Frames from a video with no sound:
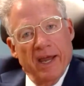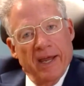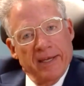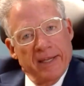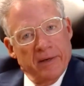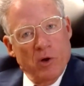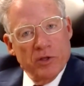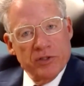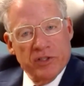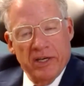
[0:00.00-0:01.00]
And then all
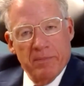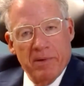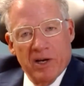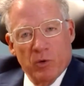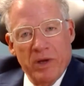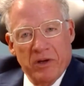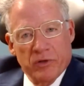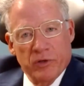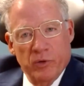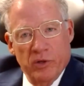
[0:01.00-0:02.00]
of a sudden, about a week or
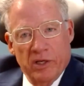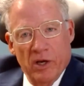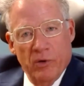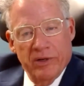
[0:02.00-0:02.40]
two ago,